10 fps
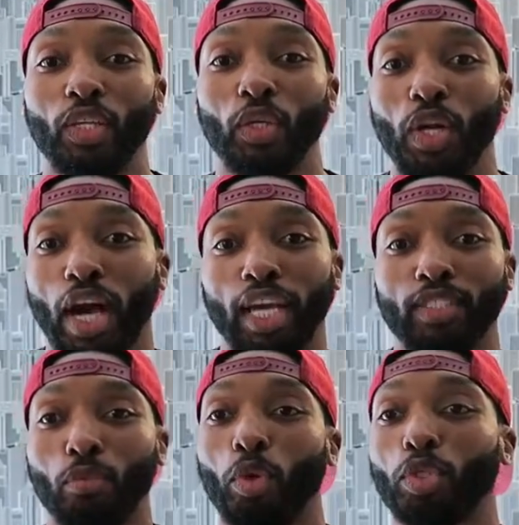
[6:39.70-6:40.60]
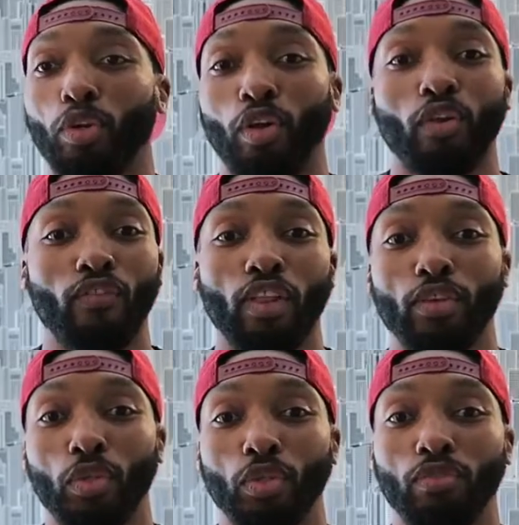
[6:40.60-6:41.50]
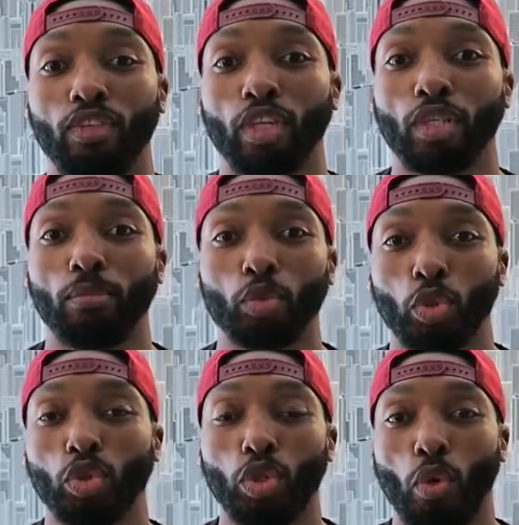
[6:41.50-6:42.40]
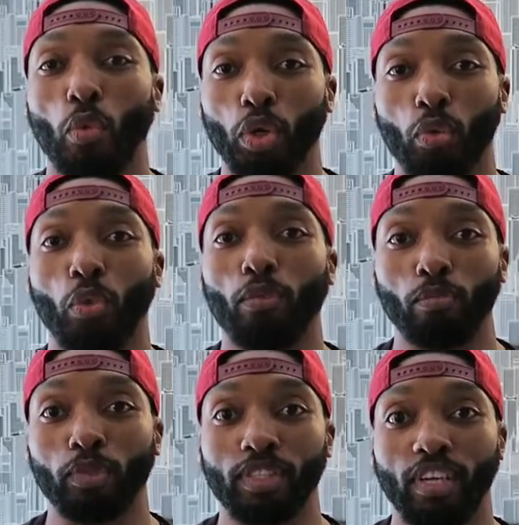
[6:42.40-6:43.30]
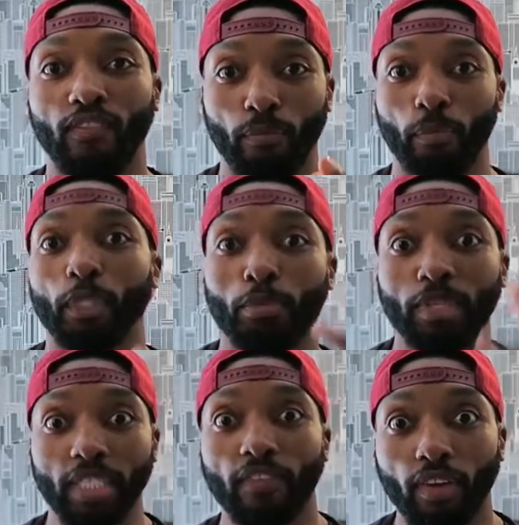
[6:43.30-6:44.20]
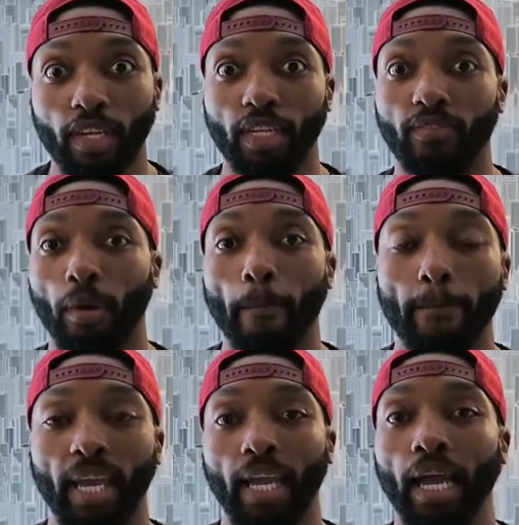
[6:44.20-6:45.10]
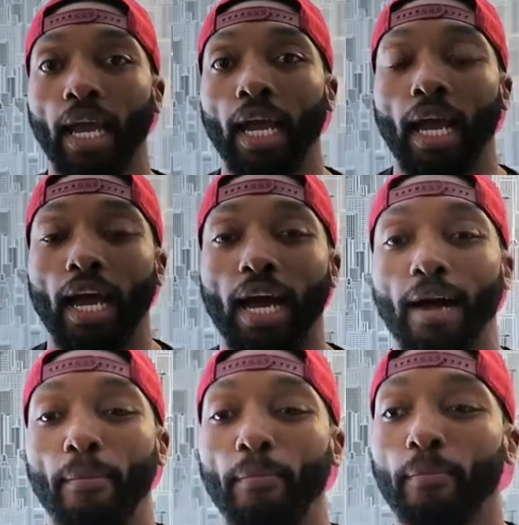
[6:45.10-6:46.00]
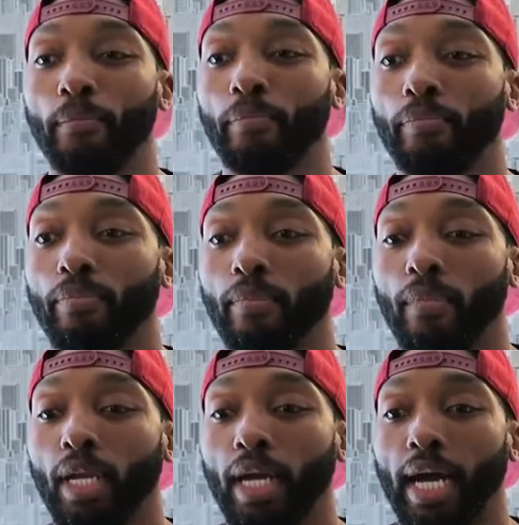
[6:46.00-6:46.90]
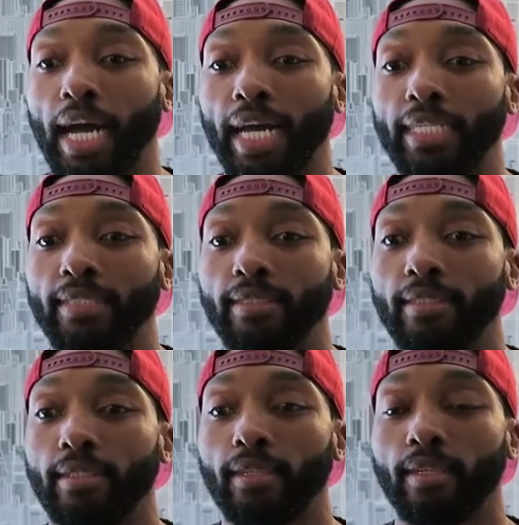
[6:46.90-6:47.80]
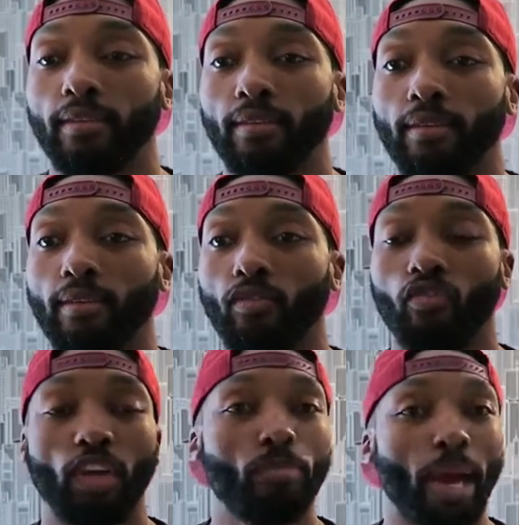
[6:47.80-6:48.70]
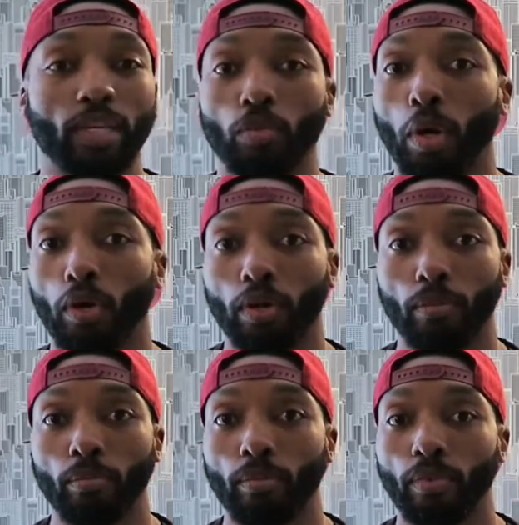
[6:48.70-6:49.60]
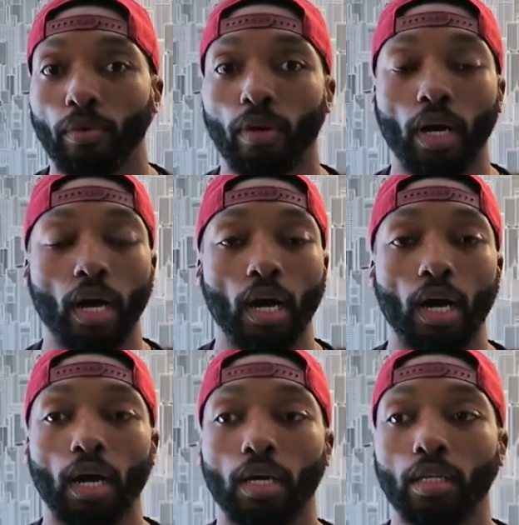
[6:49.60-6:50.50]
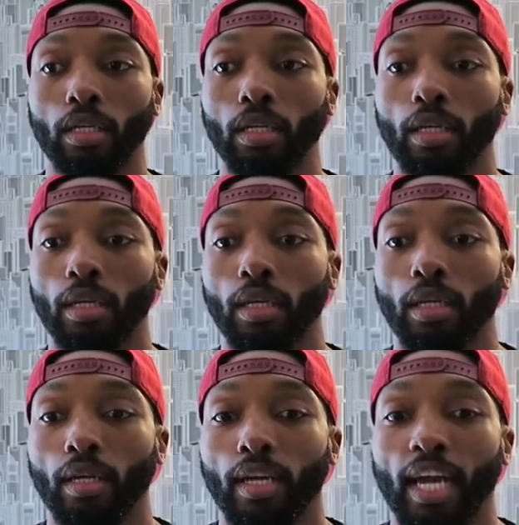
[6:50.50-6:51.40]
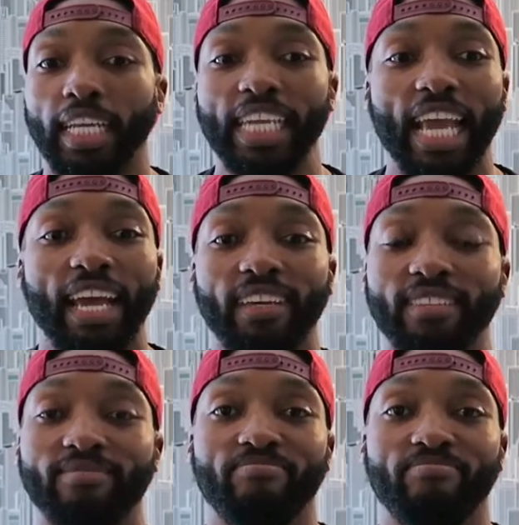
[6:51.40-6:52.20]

you guys watch a lot of other YouTube videos, so I'm sure you know what you want to see specifically from me. Um, and feedback's welcome. Uh, and yeah,